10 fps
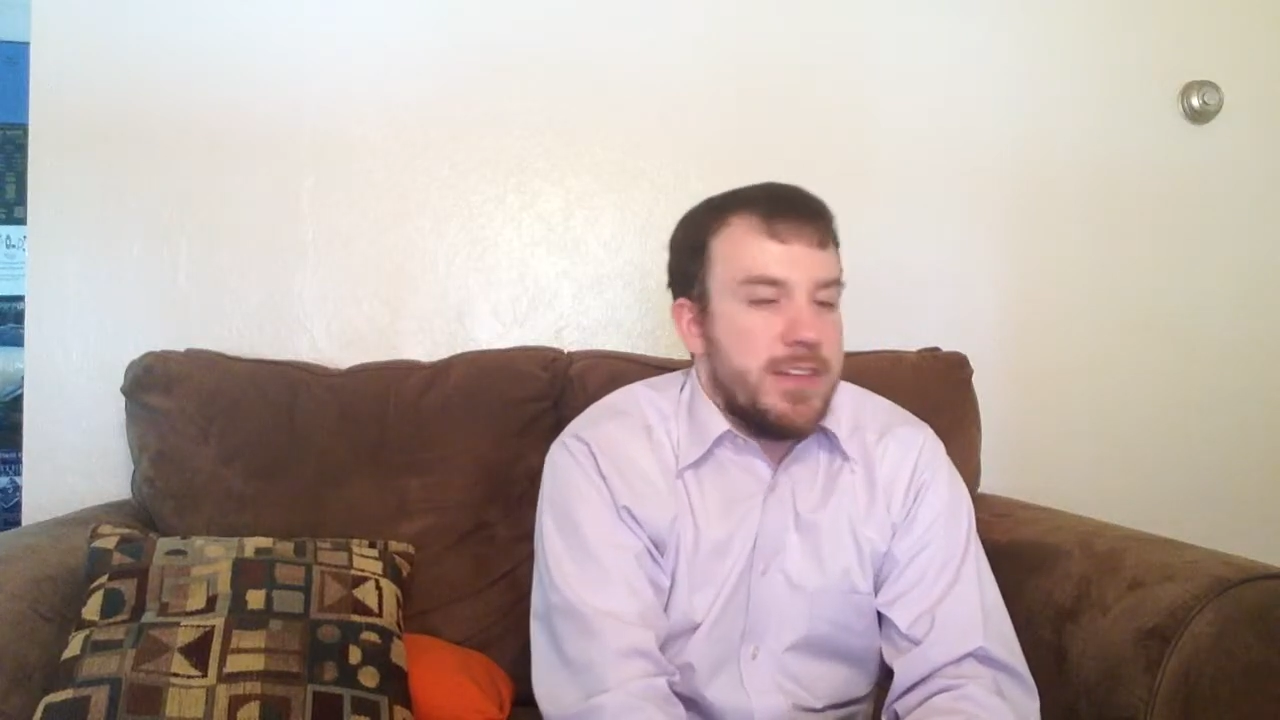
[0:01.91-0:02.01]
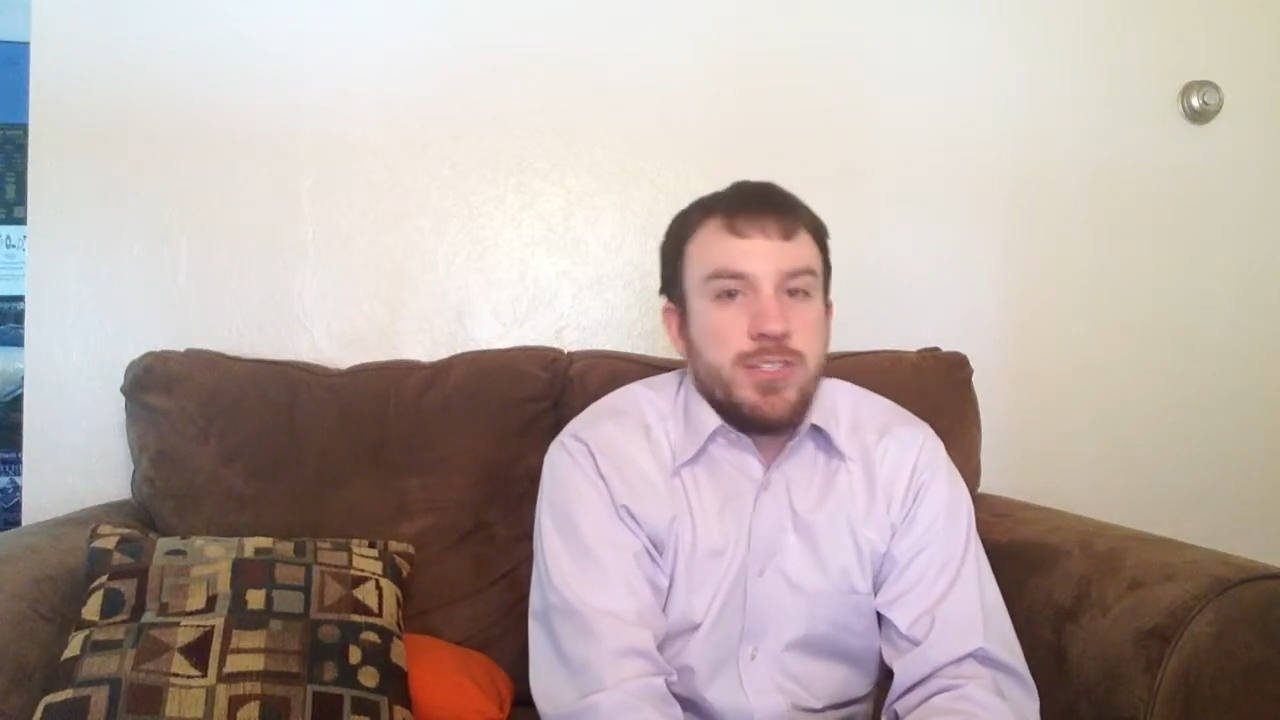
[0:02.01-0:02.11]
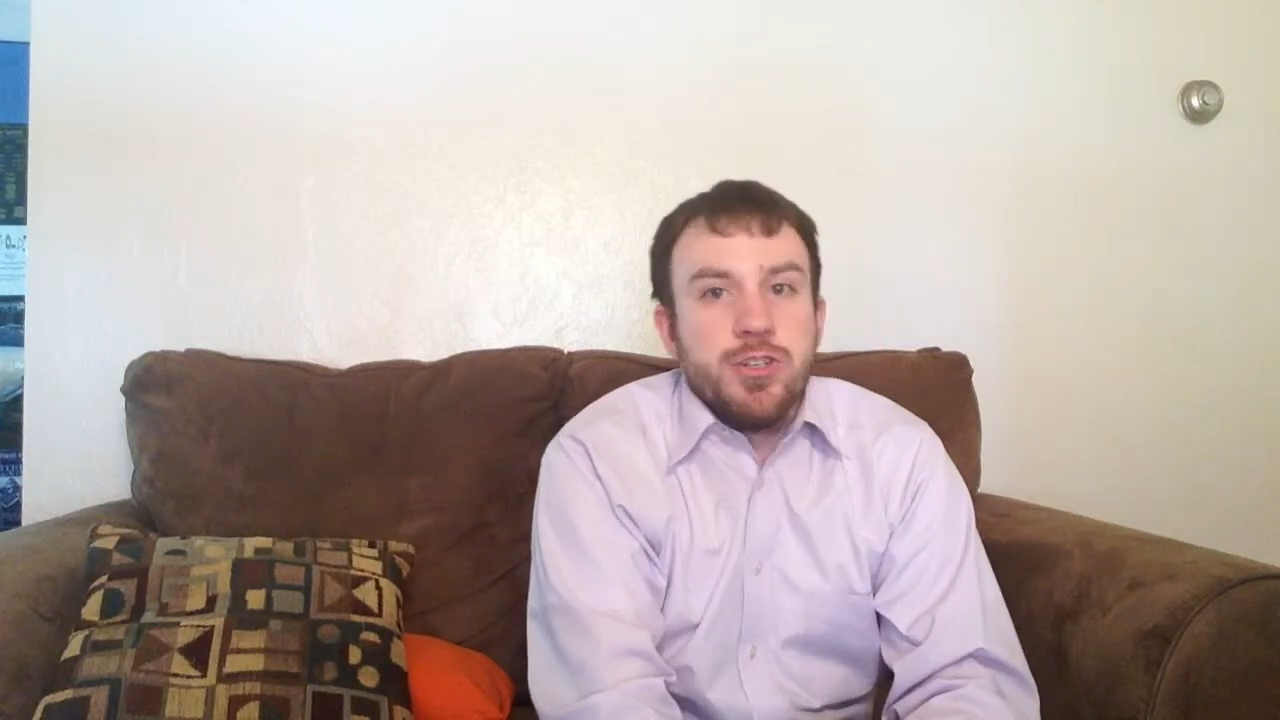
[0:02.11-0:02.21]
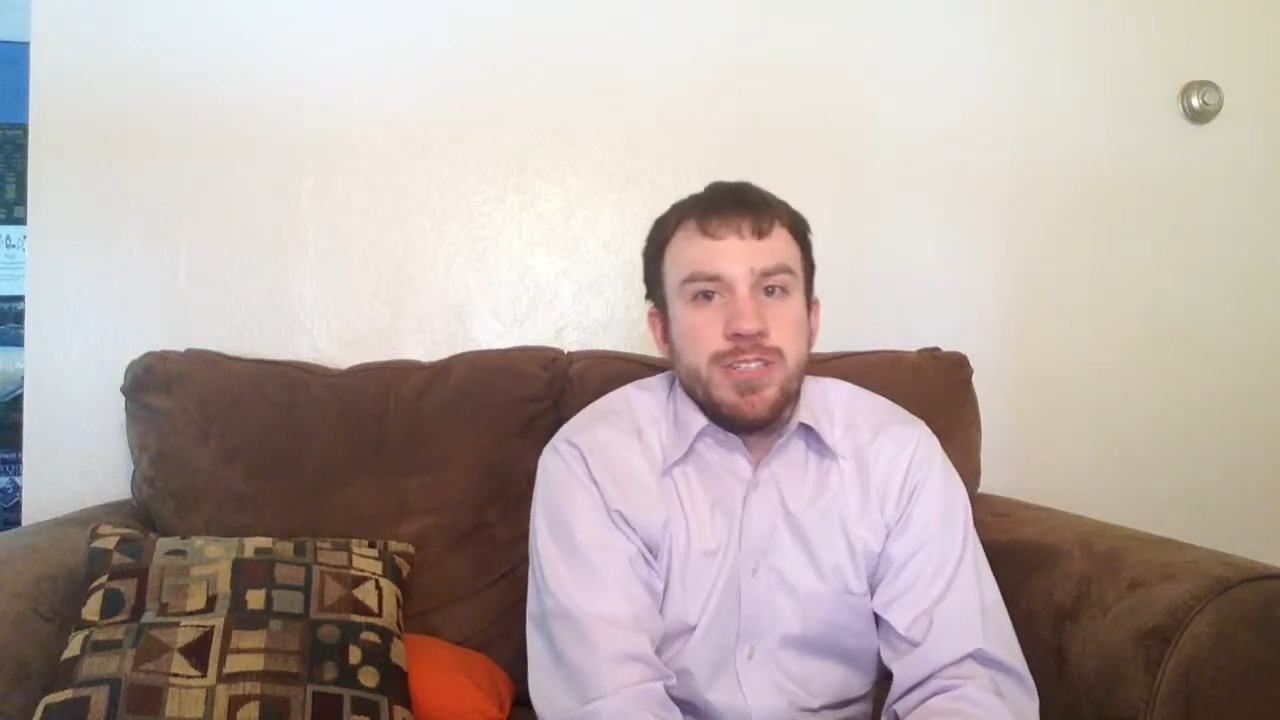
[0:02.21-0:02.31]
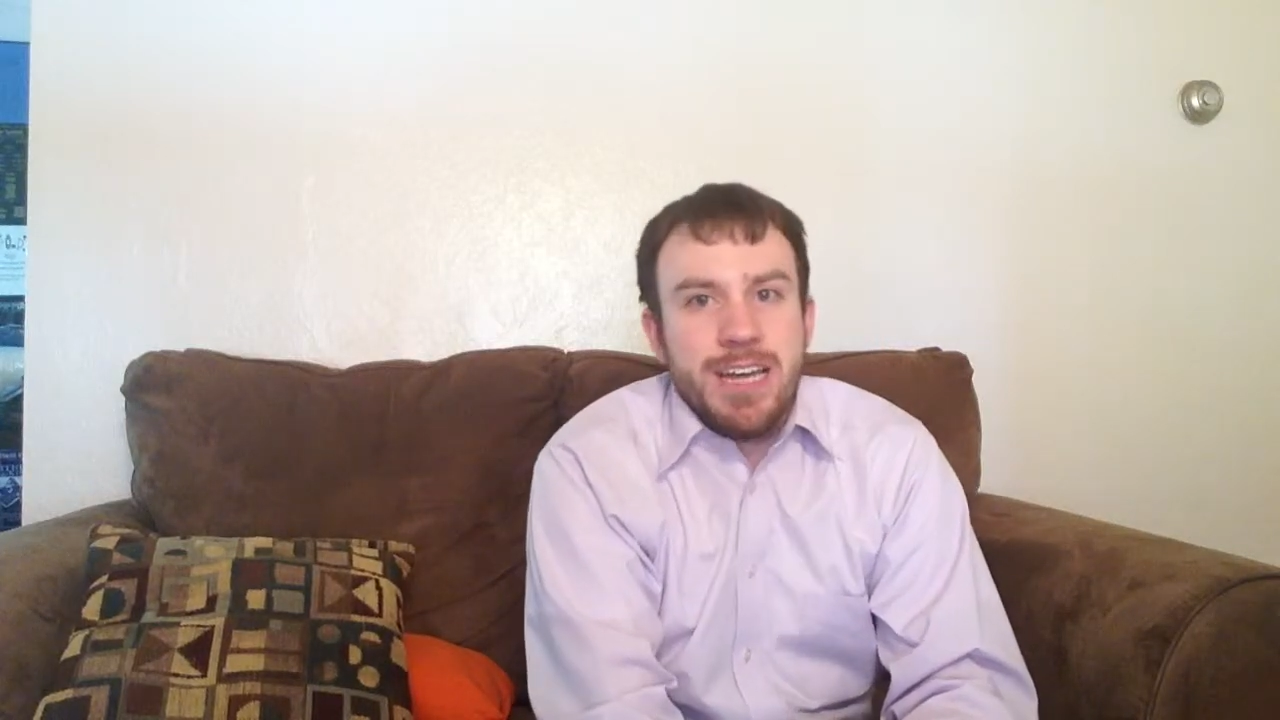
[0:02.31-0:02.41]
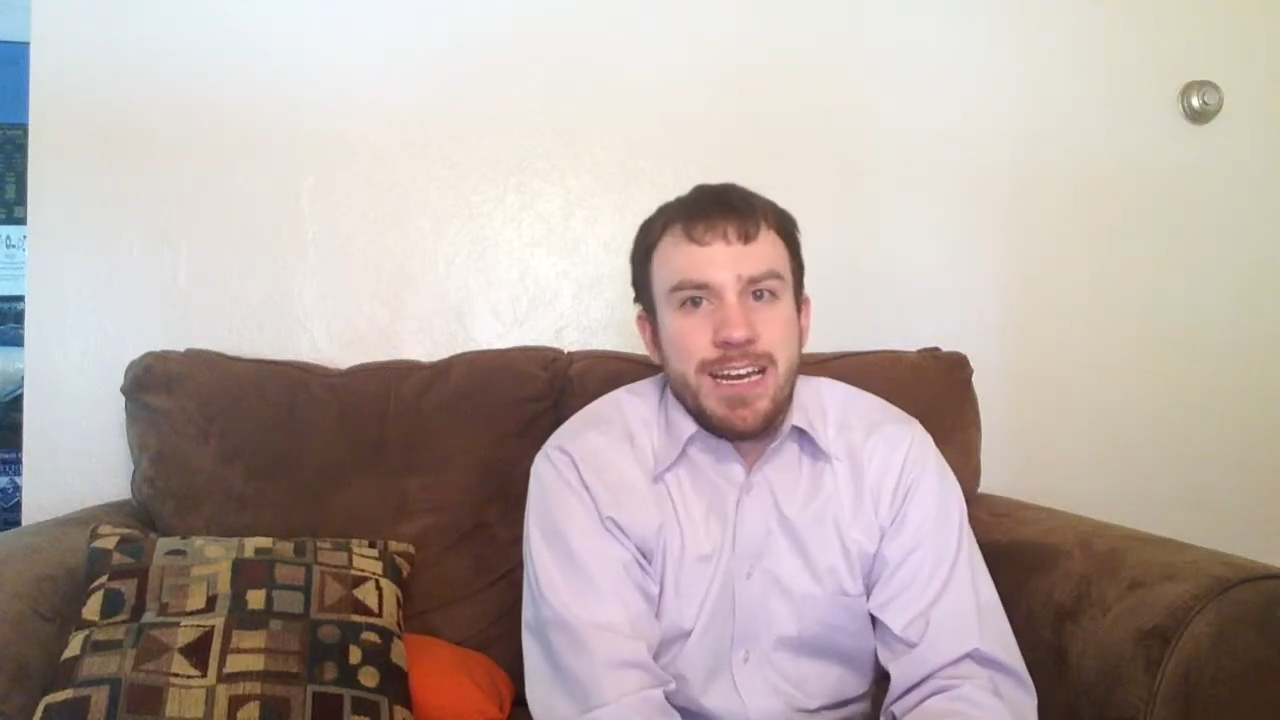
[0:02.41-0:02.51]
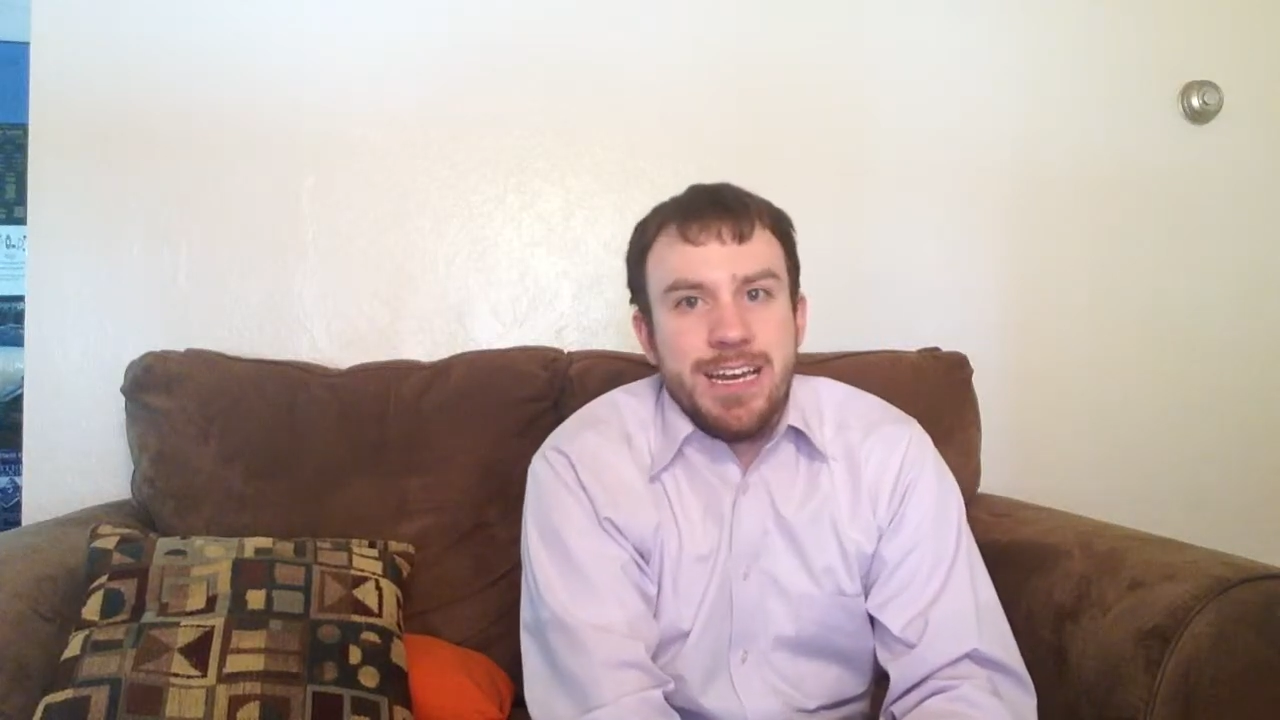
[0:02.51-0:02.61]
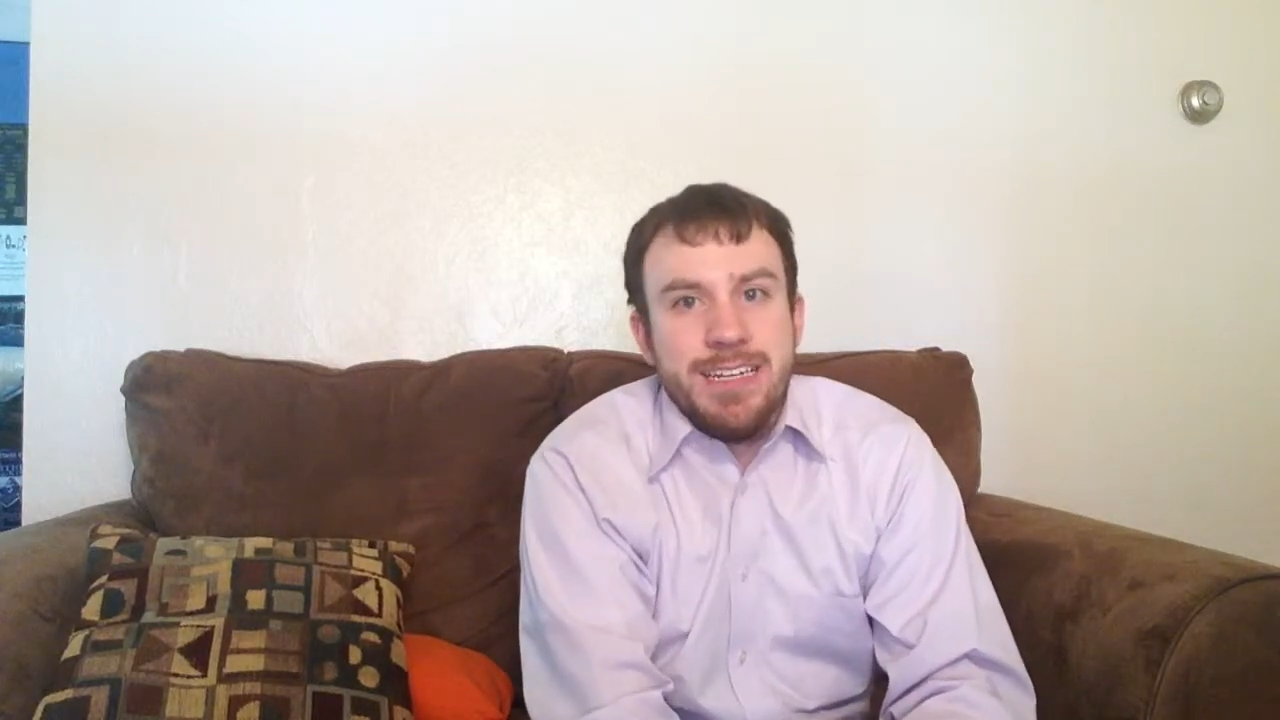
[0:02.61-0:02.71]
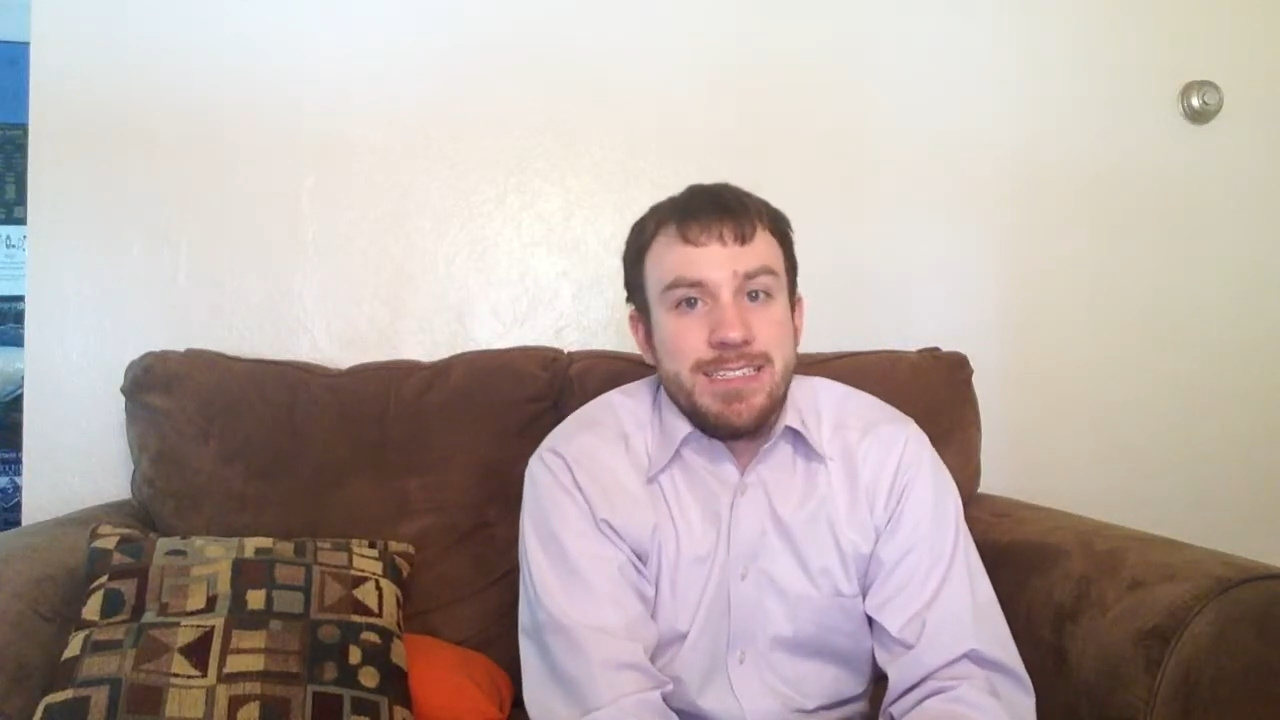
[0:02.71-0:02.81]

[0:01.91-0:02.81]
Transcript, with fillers: the Turducken